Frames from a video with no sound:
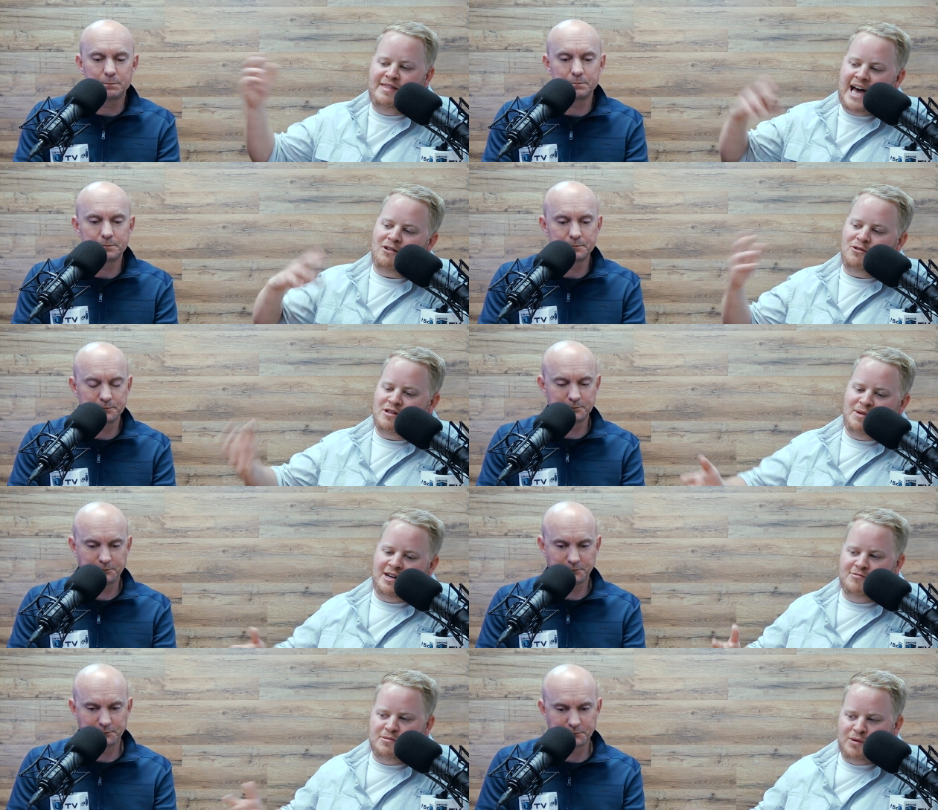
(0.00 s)
Speaker 1: that only
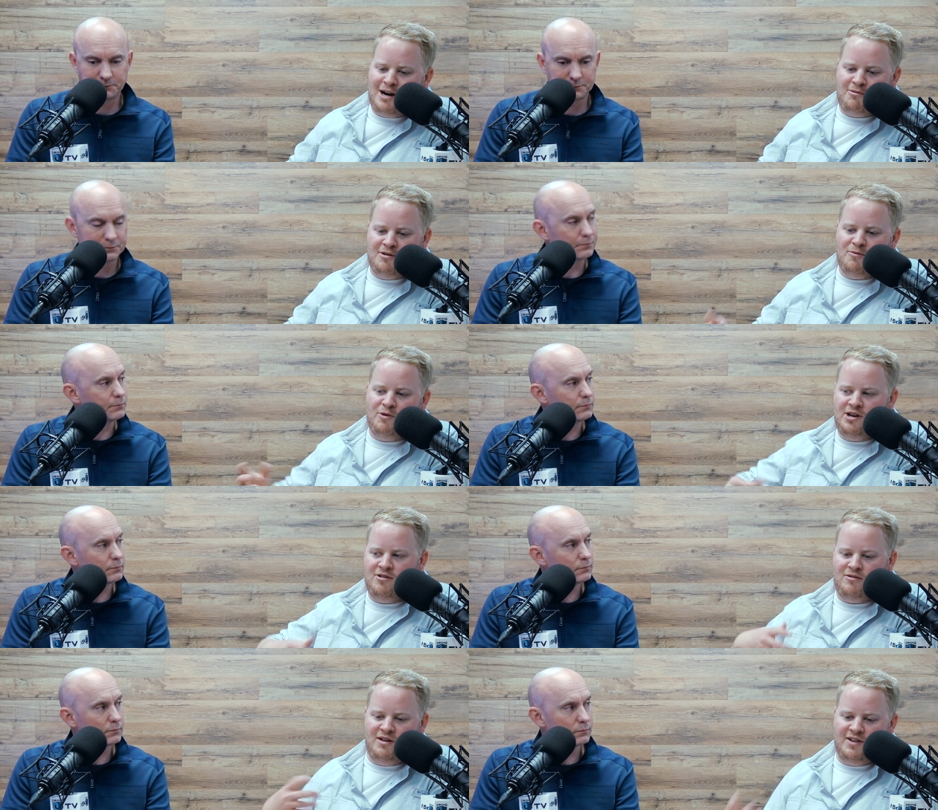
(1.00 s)
becomes a problem when
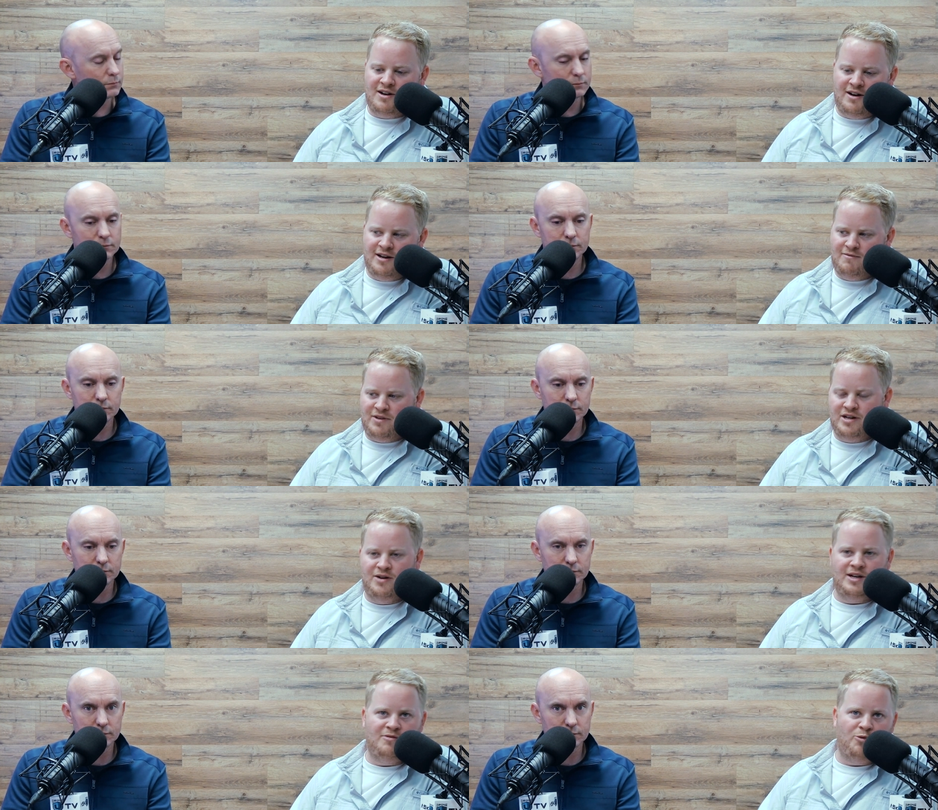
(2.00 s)
you're living on, you
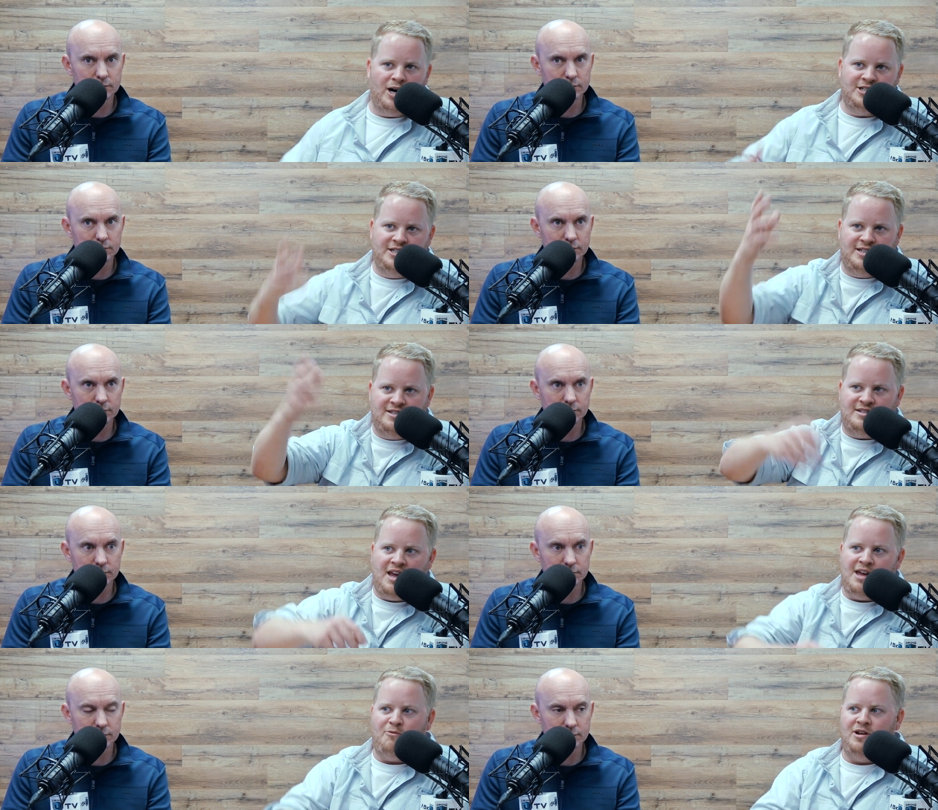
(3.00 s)
know, in Washington
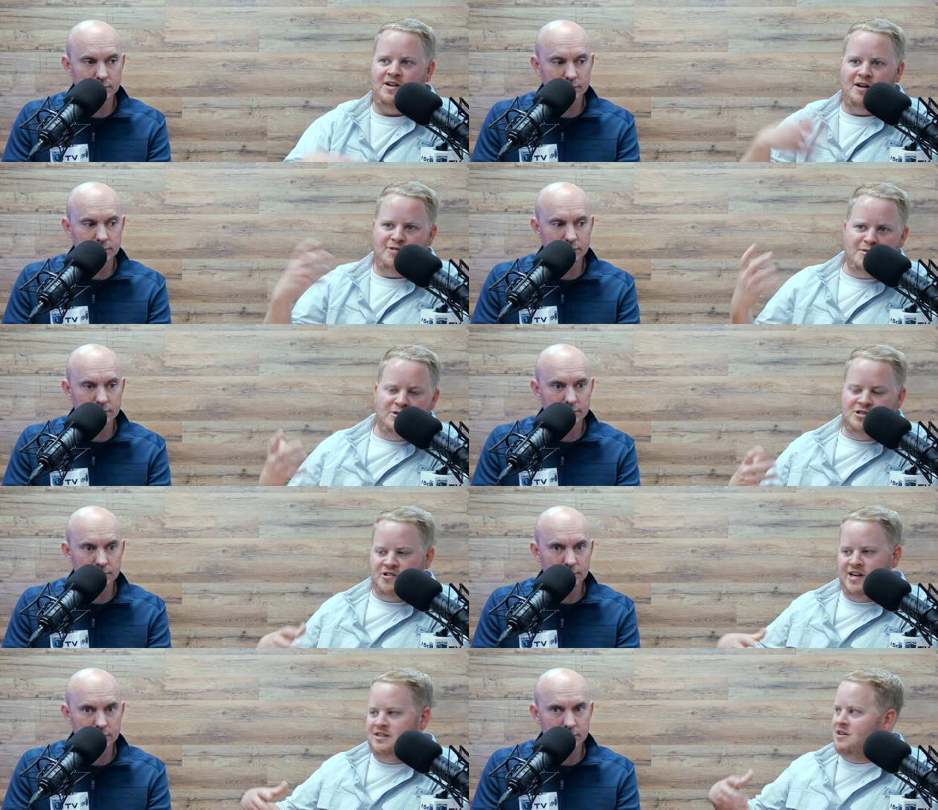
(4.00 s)
state where you got redwood
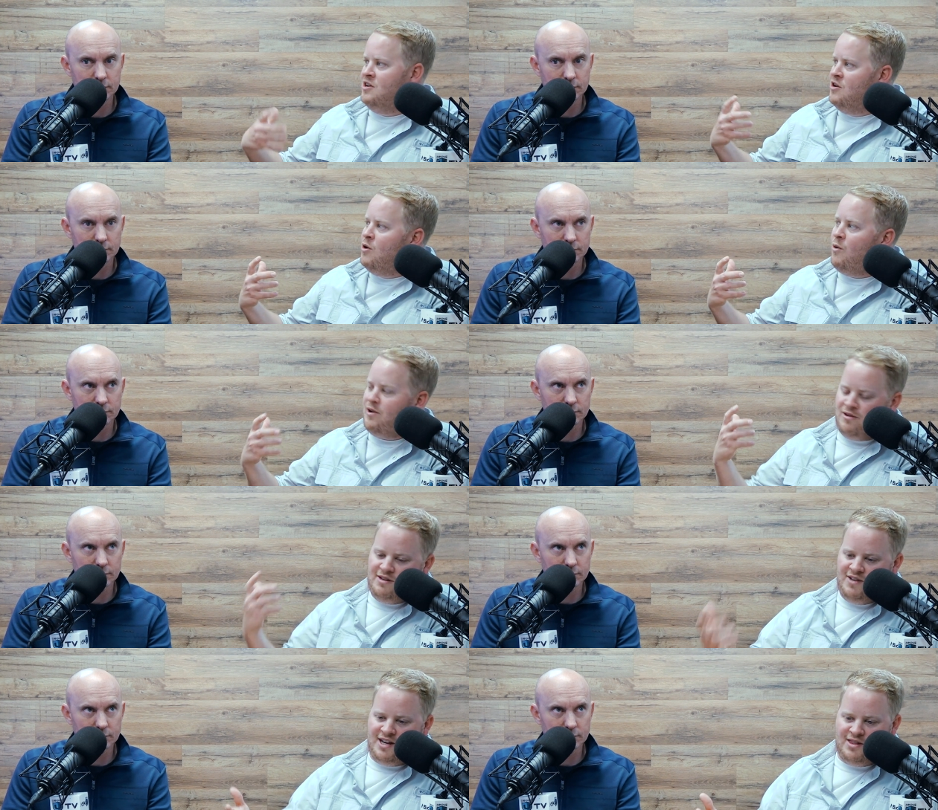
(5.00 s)
trees, or you're
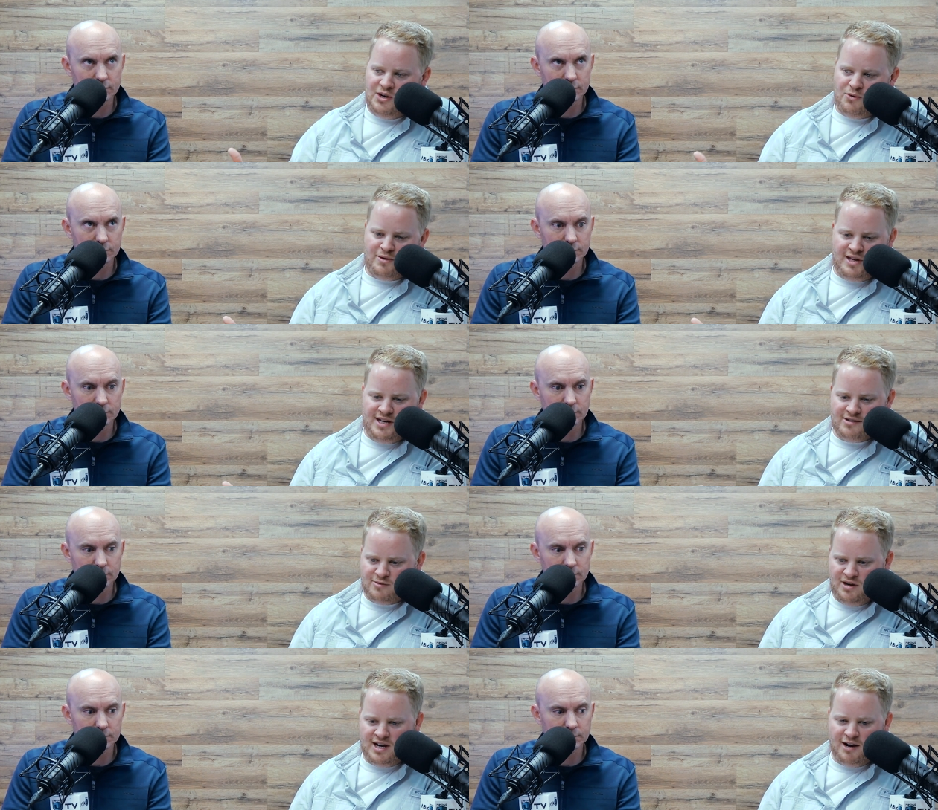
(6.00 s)
living in the
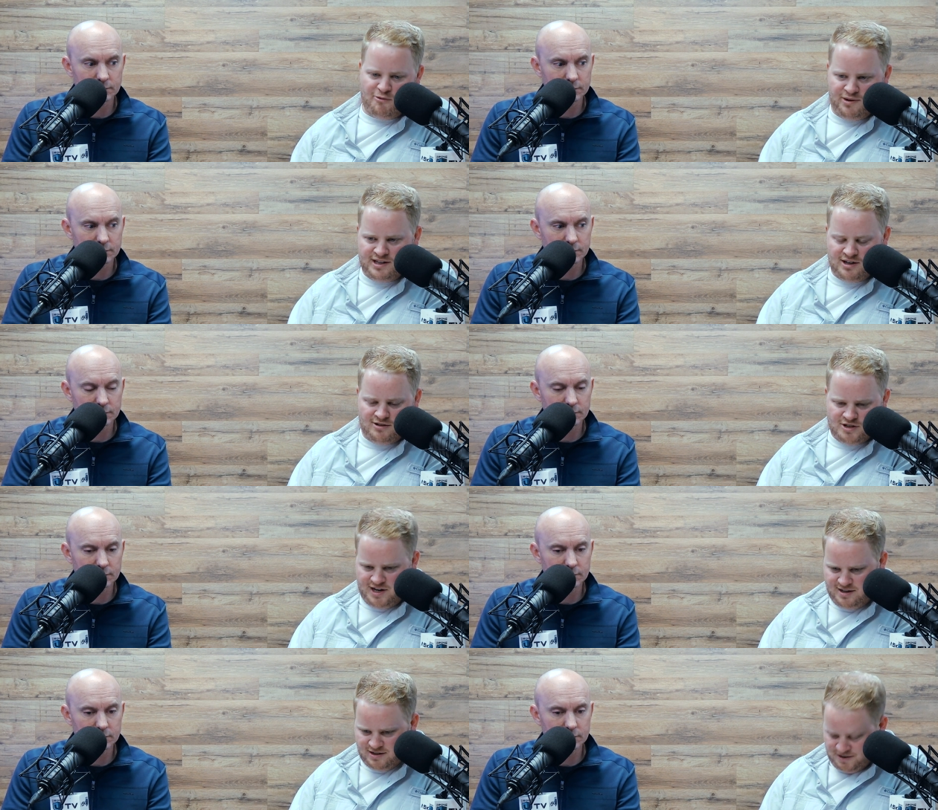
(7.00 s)
Northeast where you got really tall
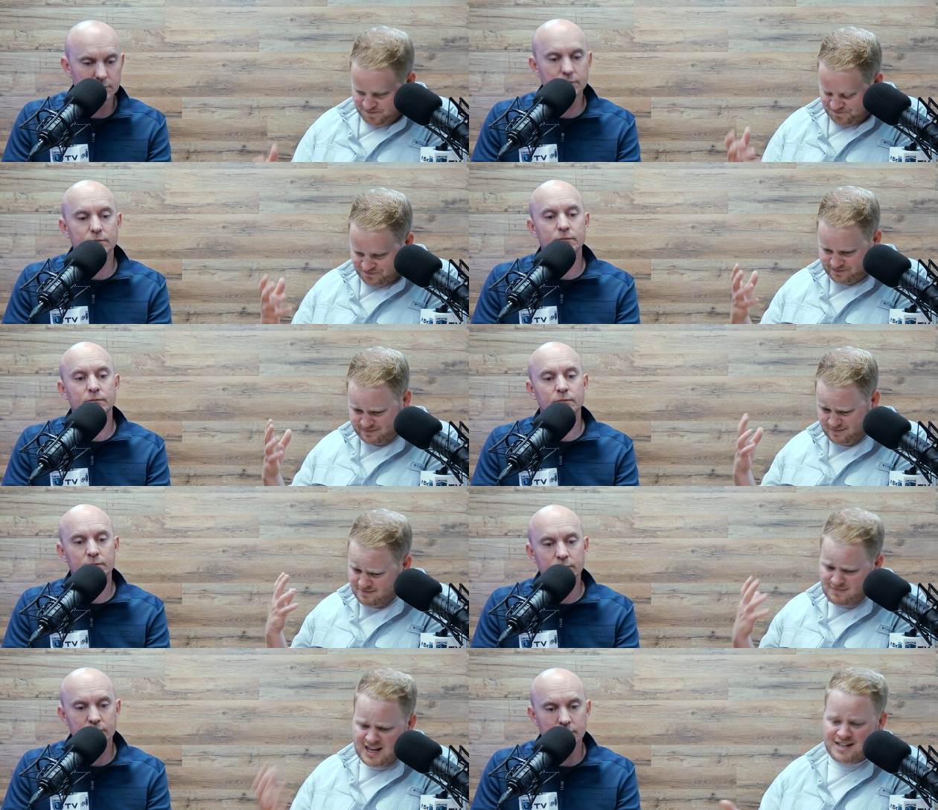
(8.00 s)
trees. Hmm.
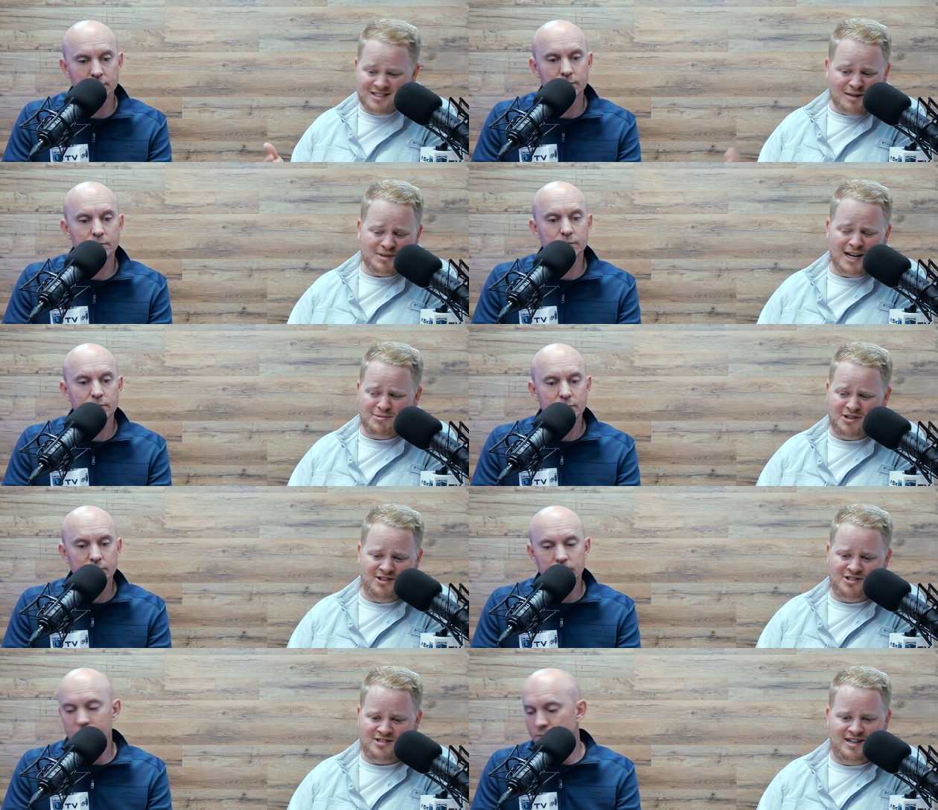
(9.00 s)
And sometimes
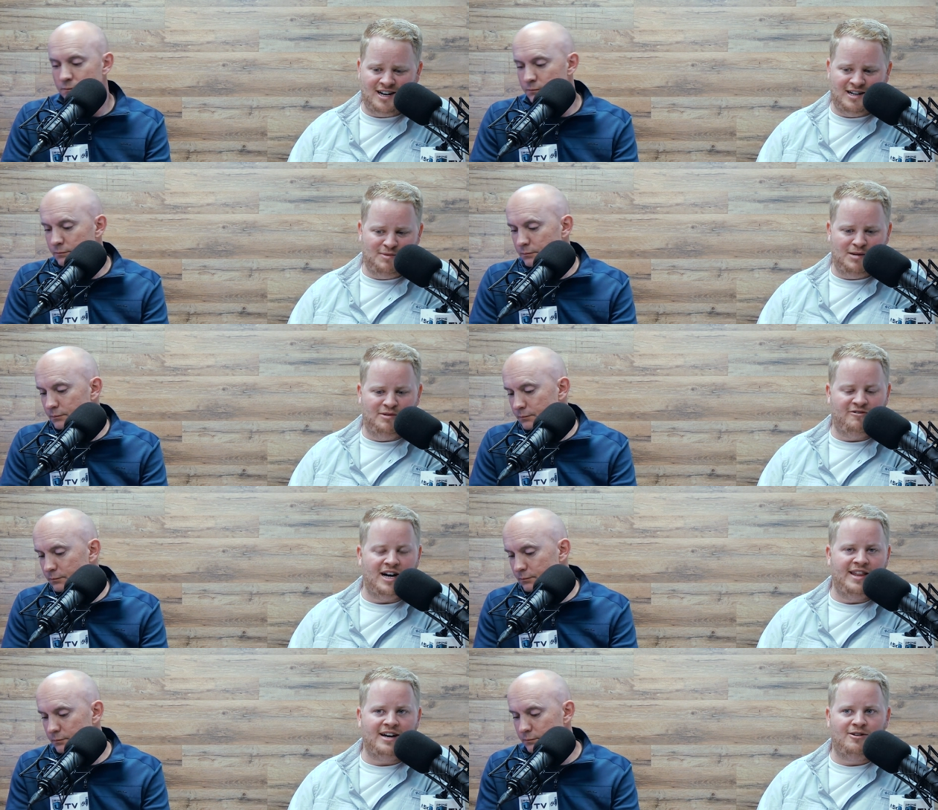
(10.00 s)
you're just not going to be able to
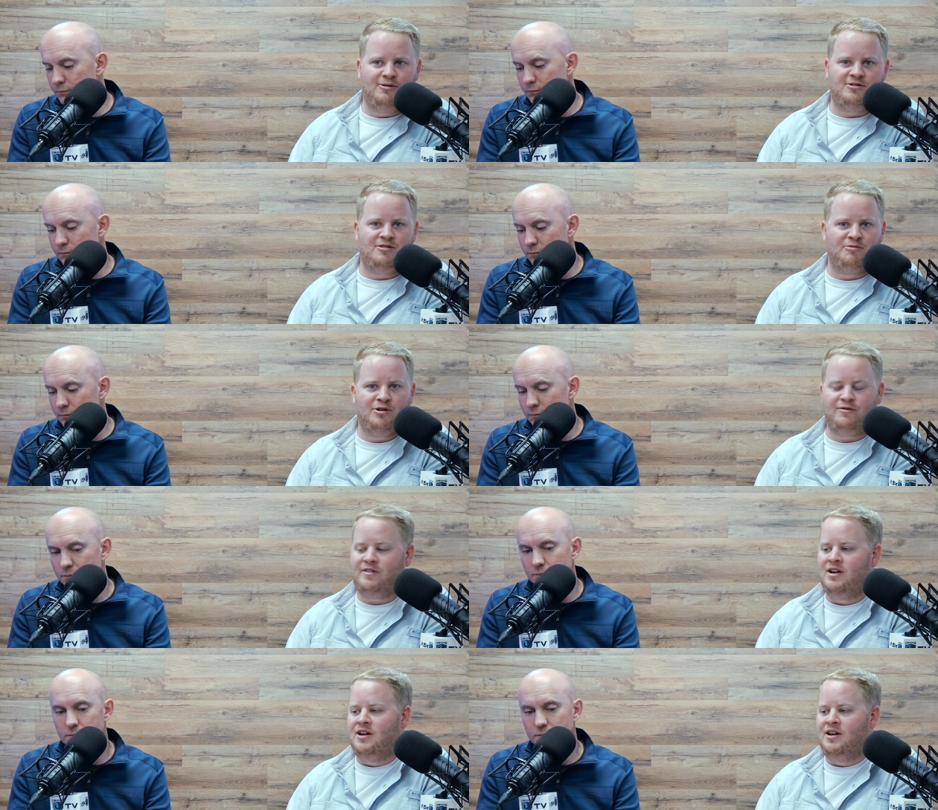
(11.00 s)
fly that close to the roof.